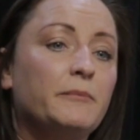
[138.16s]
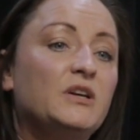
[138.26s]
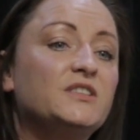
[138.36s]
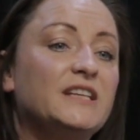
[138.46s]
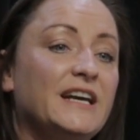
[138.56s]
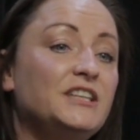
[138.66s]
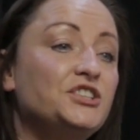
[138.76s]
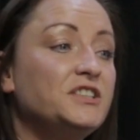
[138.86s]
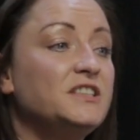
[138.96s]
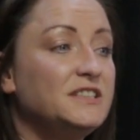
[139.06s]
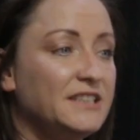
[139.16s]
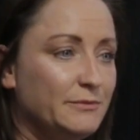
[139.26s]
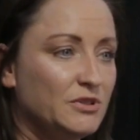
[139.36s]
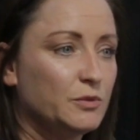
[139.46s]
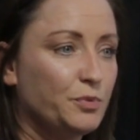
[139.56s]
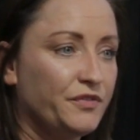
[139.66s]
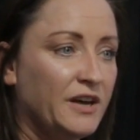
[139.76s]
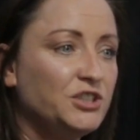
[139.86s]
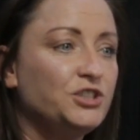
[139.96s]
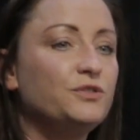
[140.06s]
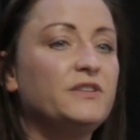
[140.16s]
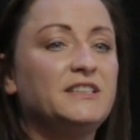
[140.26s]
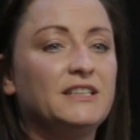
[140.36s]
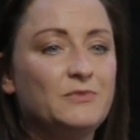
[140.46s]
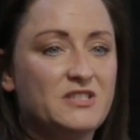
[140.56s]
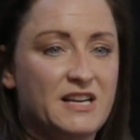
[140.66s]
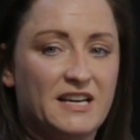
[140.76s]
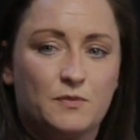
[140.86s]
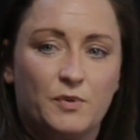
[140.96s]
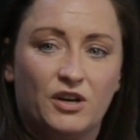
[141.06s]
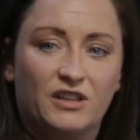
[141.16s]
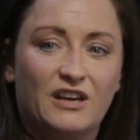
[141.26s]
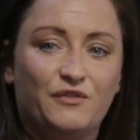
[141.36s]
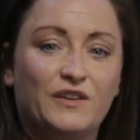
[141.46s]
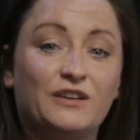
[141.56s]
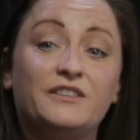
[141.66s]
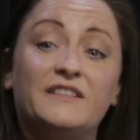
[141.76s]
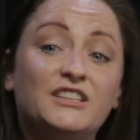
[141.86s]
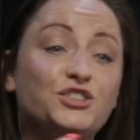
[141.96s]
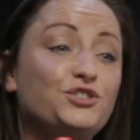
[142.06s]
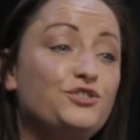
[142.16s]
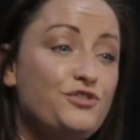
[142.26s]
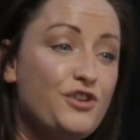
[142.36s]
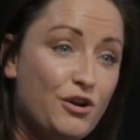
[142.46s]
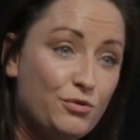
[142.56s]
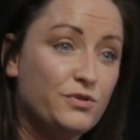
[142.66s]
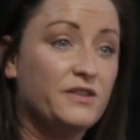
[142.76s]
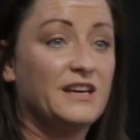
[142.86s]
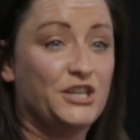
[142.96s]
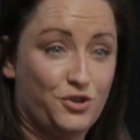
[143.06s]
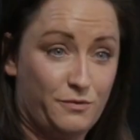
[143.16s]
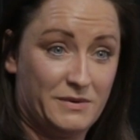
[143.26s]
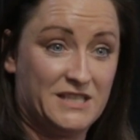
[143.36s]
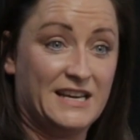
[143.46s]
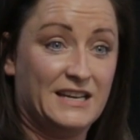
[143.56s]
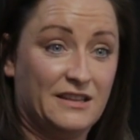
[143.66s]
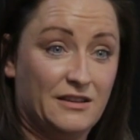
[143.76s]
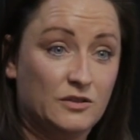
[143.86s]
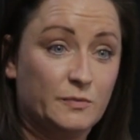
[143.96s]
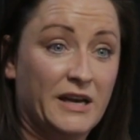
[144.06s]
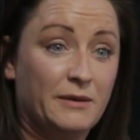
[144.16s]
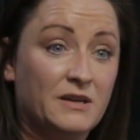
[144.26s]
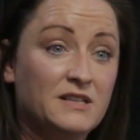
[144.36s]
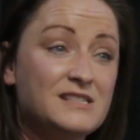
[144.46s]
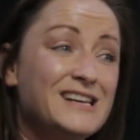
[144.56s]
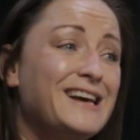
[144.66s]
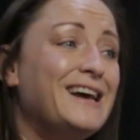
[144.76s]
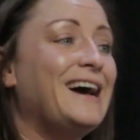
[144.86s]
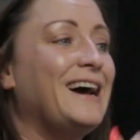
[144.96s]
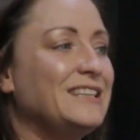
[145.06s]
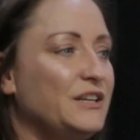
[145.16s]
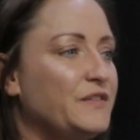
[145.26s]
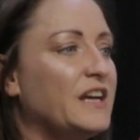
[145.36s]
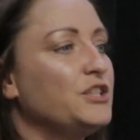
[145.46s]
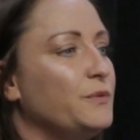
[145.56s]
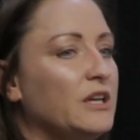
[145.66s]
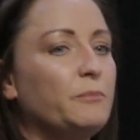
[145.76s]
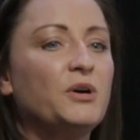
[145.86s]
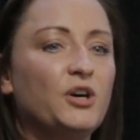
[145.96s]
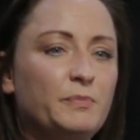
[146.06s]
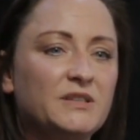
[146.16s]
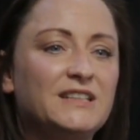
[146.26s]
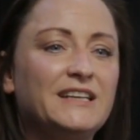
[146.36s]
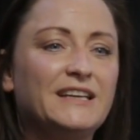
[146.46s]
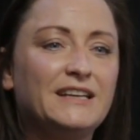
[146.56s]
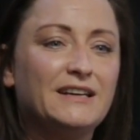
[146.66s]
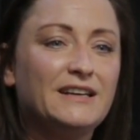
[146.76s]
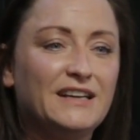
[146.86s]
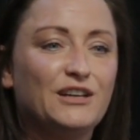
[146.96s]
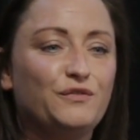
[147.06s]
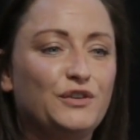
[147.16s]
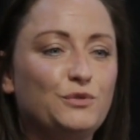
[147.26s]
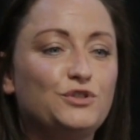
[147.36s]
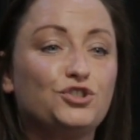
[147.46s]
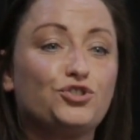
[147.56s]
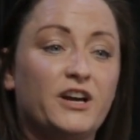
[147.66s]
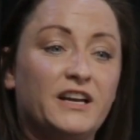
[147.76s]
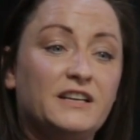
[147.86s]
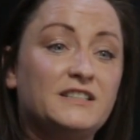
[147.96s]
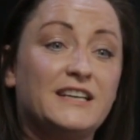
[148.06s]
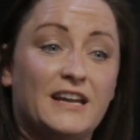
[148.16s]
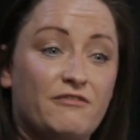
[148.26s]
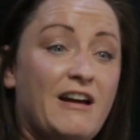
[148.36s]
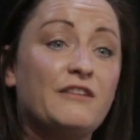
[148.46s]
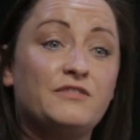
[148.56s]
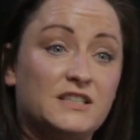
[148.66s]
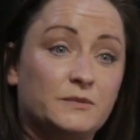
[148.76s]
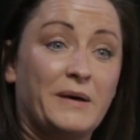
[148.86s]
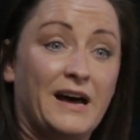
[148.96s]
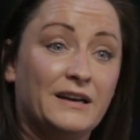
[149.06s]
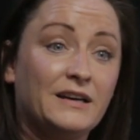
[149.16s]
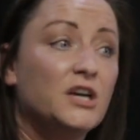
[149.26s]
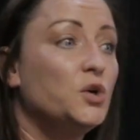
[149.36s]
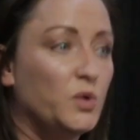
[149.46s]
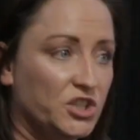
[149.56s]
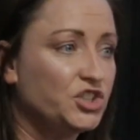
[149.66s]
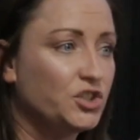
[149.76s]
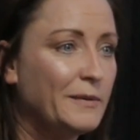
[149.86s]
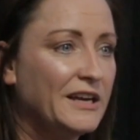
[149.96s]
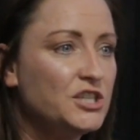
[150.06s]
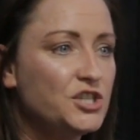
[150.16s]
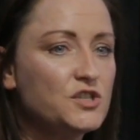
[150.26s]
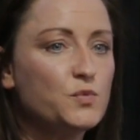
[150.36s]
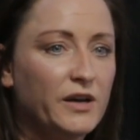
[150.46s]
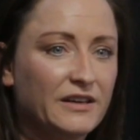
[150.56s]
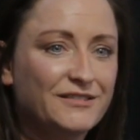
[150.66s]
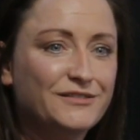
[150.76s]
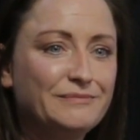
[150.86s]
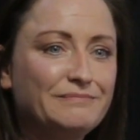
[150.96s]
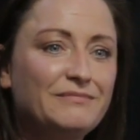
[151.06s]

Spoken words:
Because an agent is deemed as a professional, they're deemed as an expert in their field, and they should know that they shouldn't be taking those payments. And if they're doing it purposely in a view to try to get around this ban, which some agents will,